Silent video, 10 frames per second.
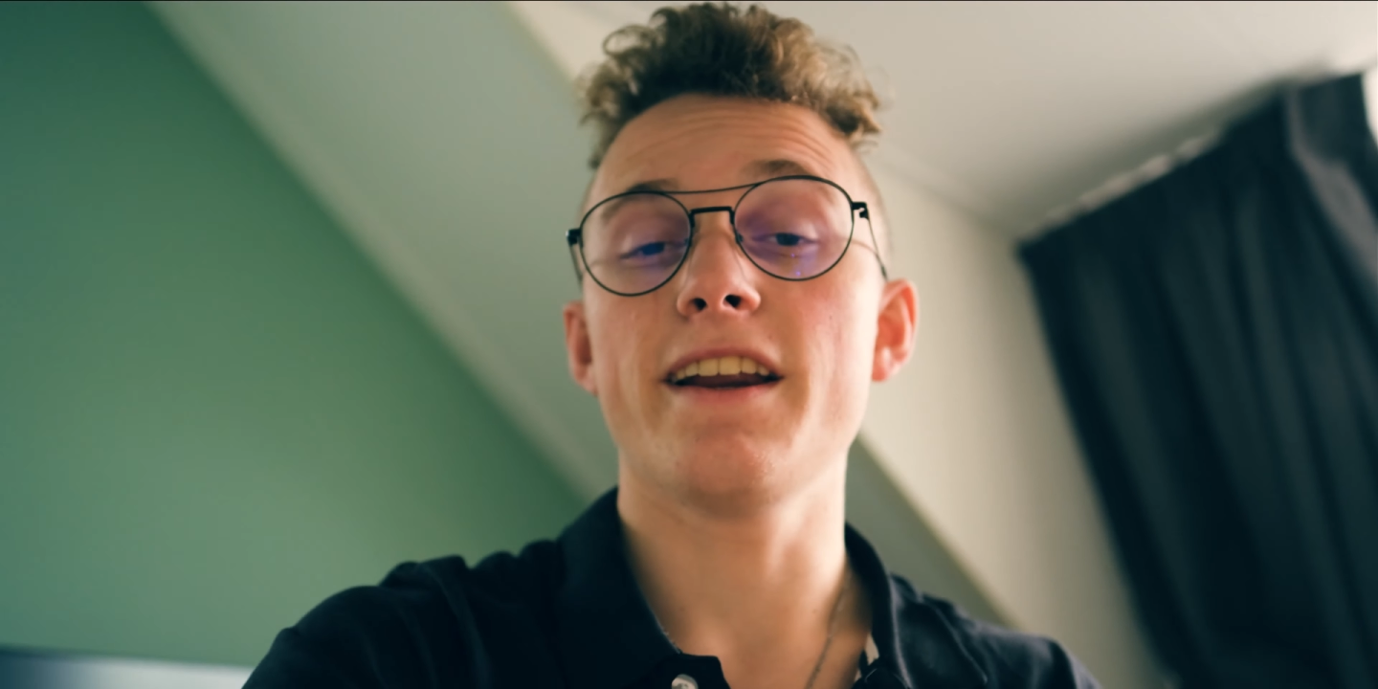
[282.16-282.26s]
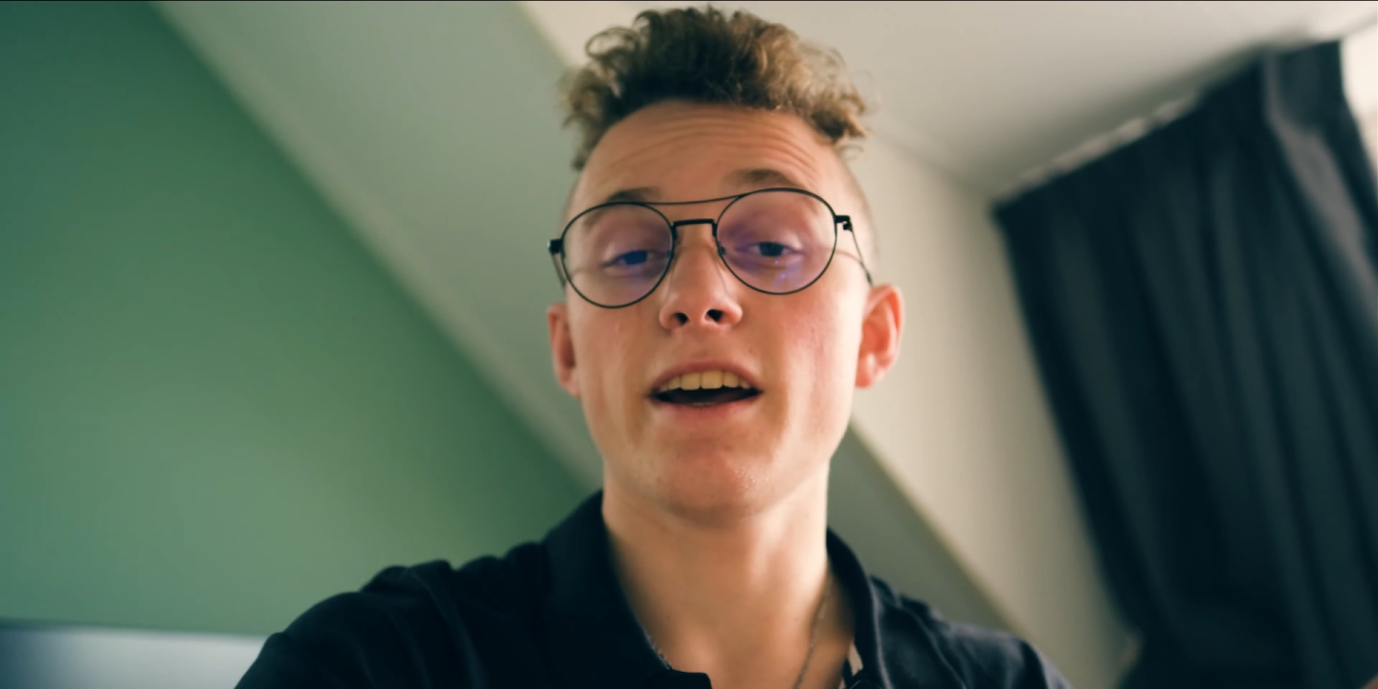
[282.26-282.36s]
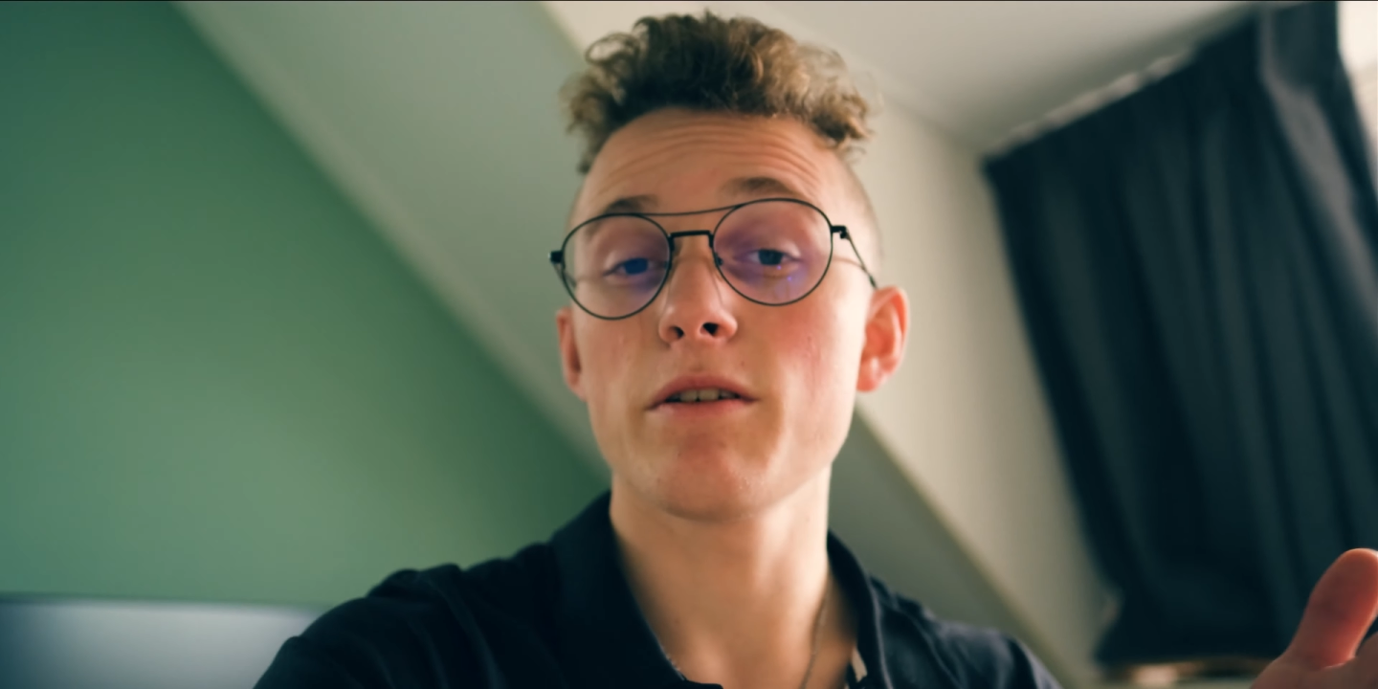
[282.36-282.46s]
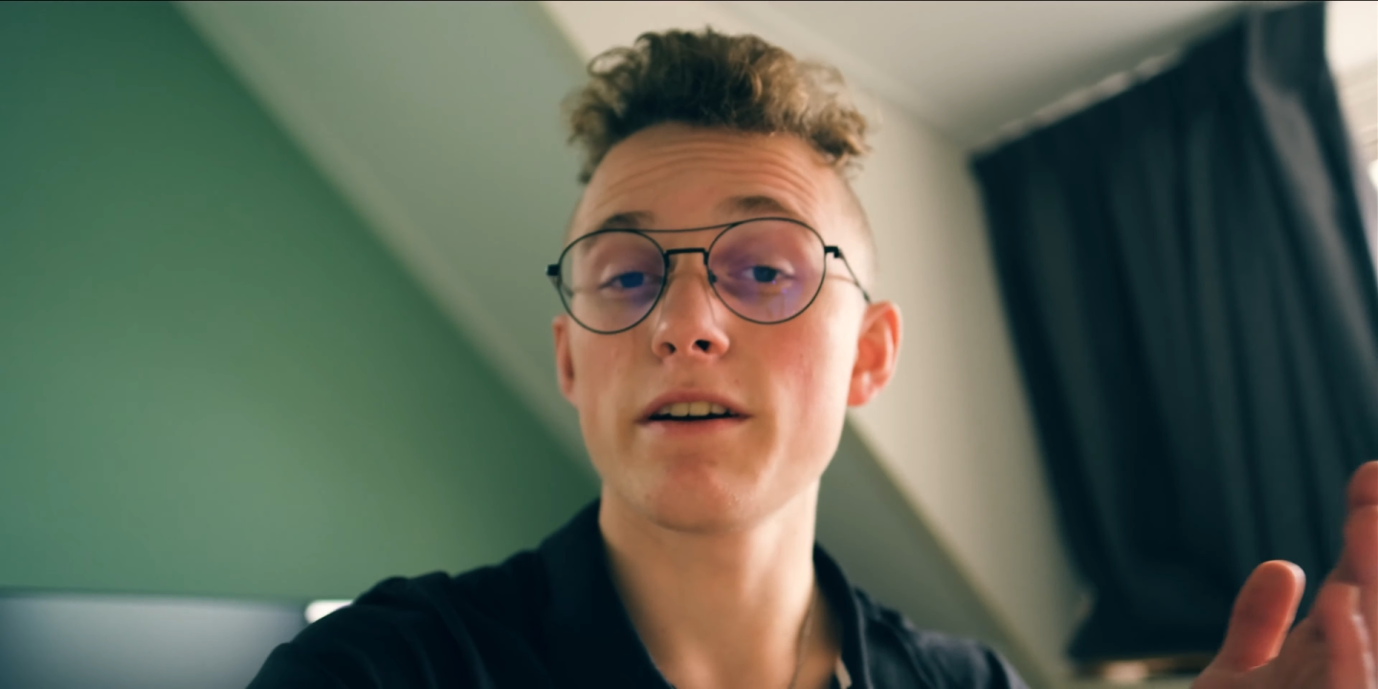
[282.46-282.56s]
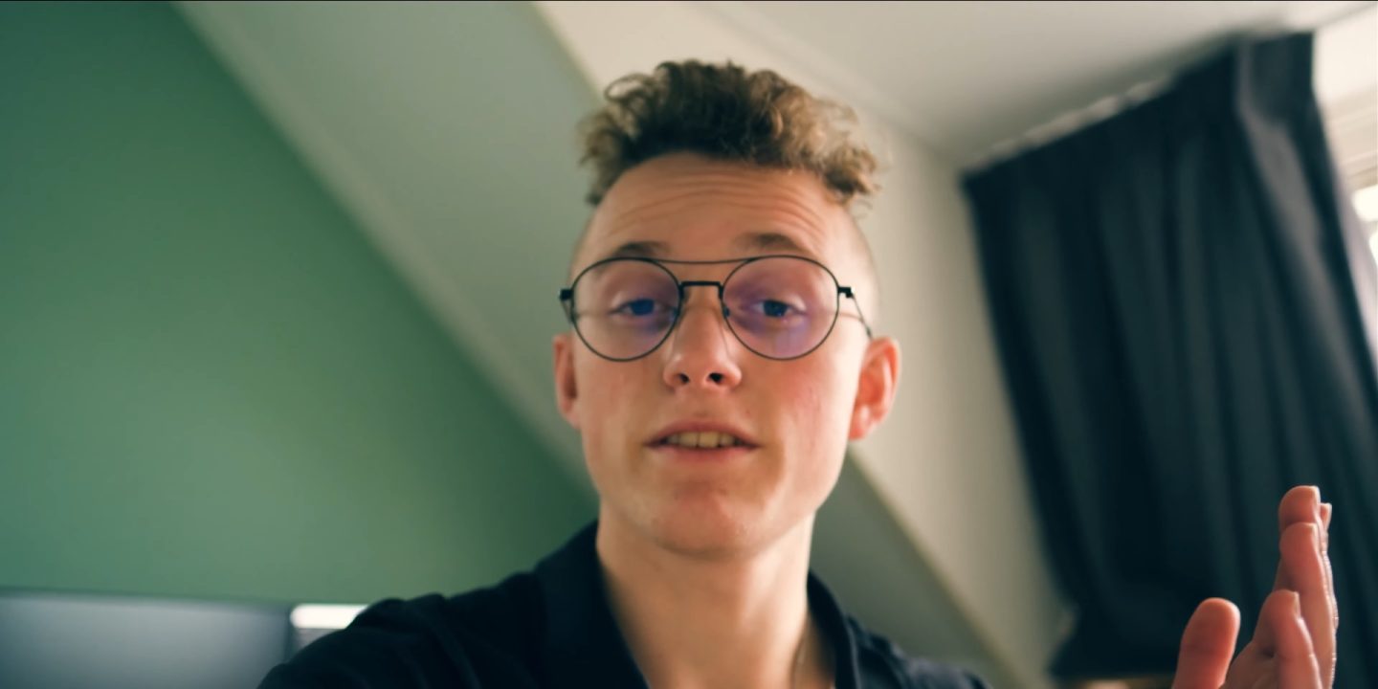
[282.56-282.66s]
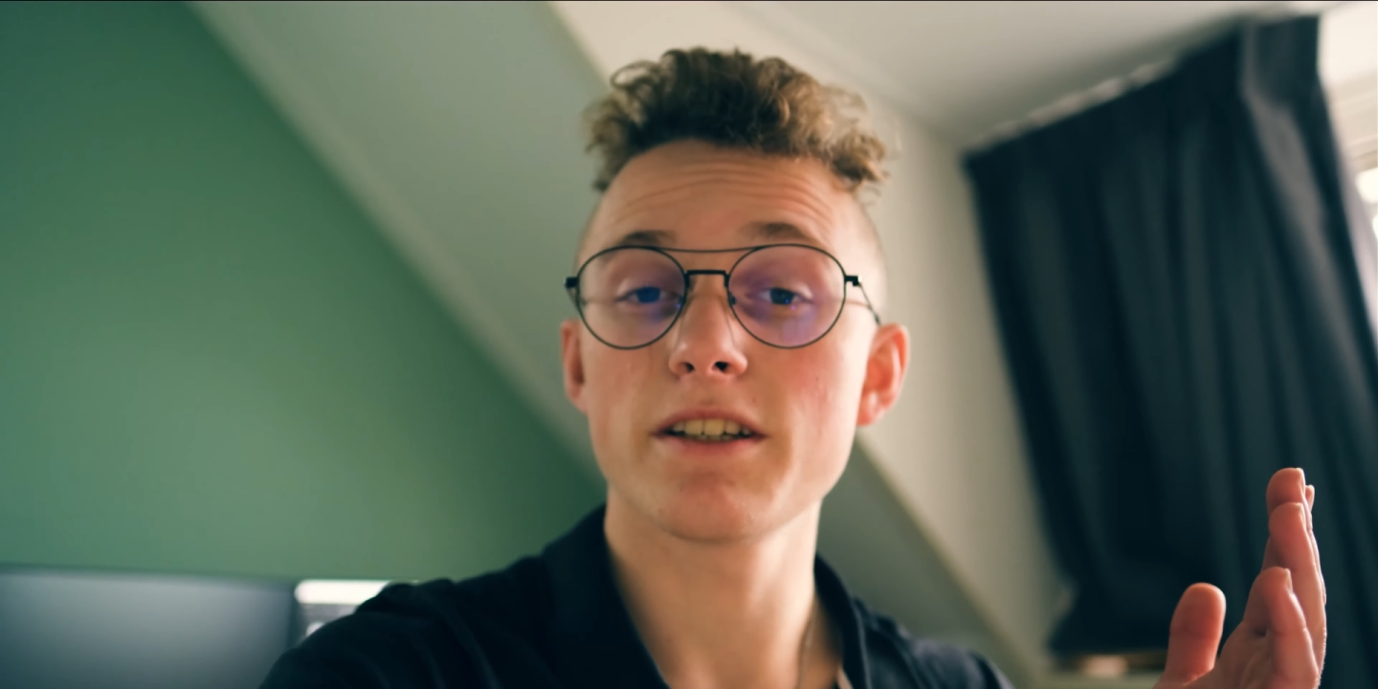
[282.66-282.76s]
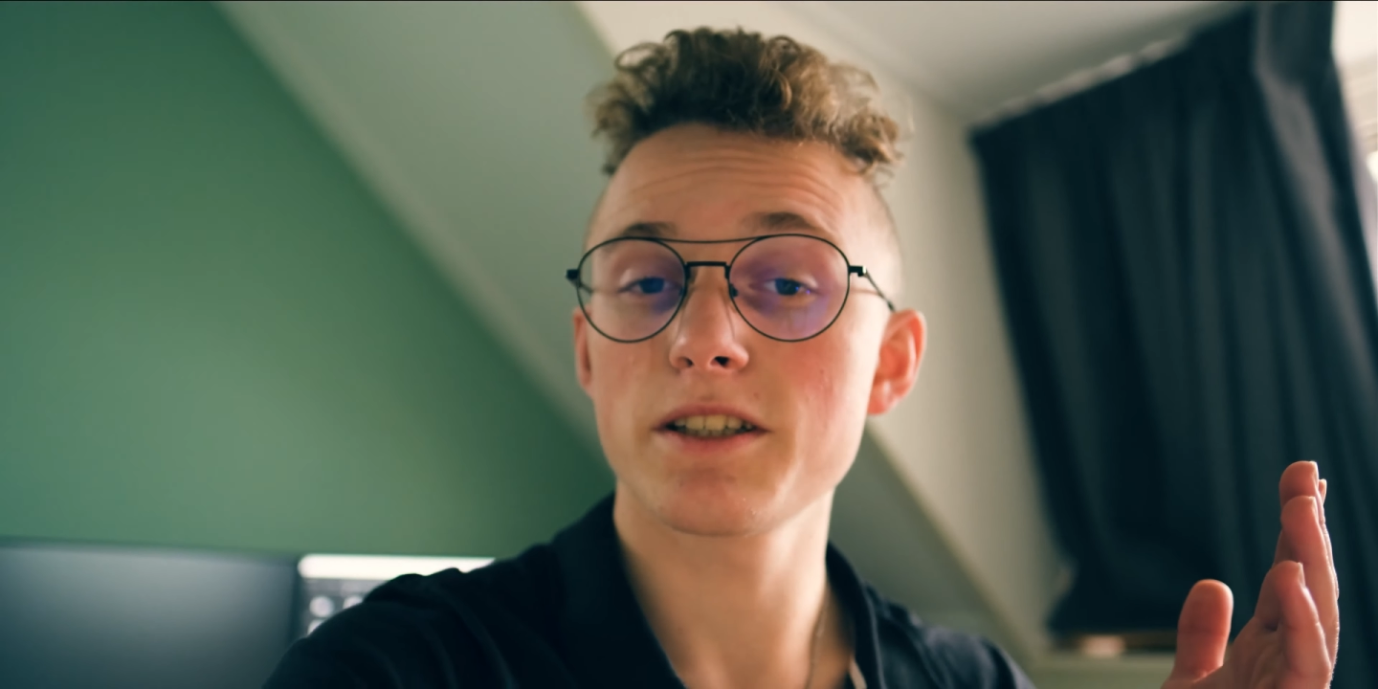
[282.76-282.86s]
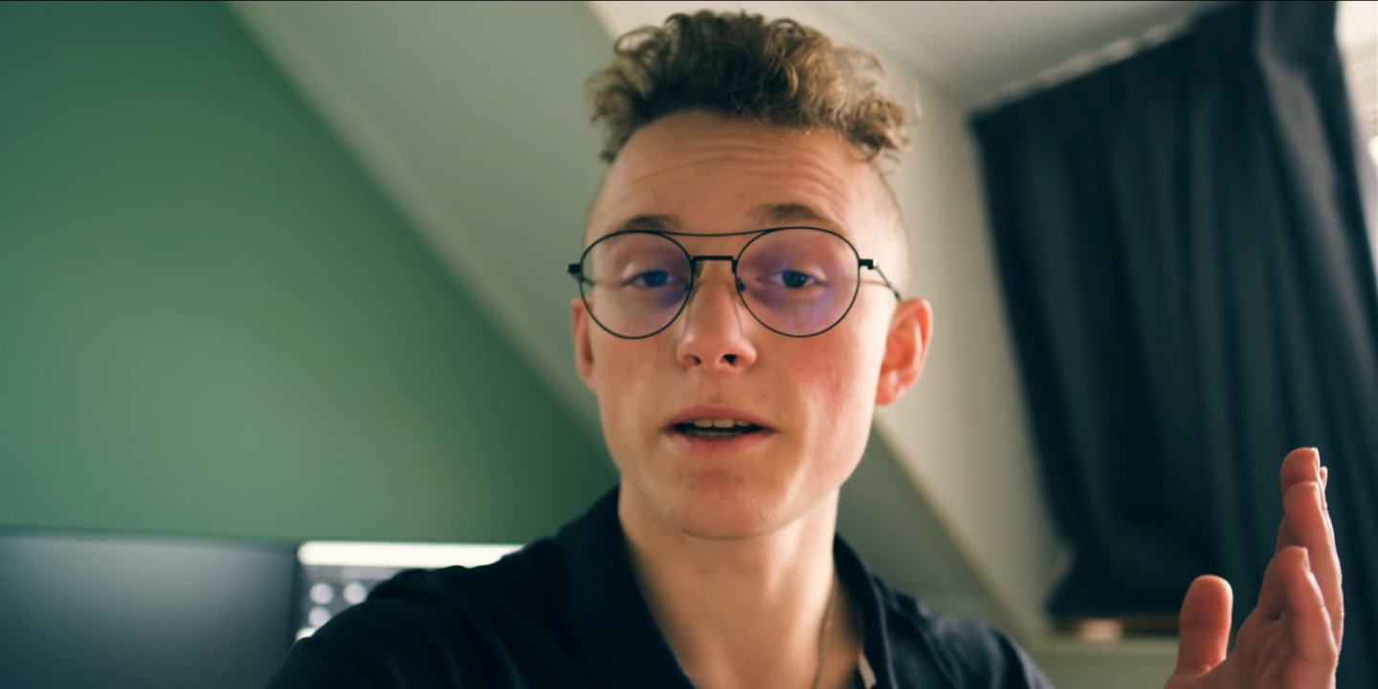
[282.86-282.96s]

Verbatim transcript: I now have this